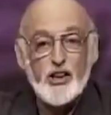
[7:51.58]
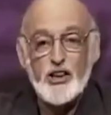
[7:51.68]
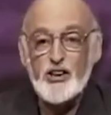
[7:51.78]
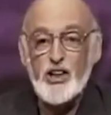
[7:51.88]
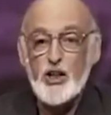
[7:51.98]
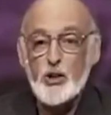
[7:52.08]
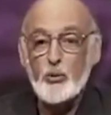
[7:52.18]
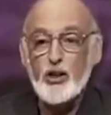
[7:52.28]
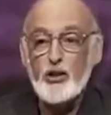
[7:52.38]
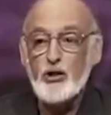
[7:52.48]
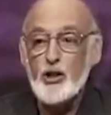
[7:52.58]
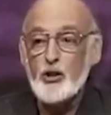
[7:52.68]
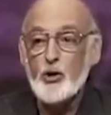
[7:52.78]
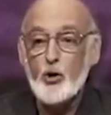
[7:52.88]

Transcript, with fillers: to continually renew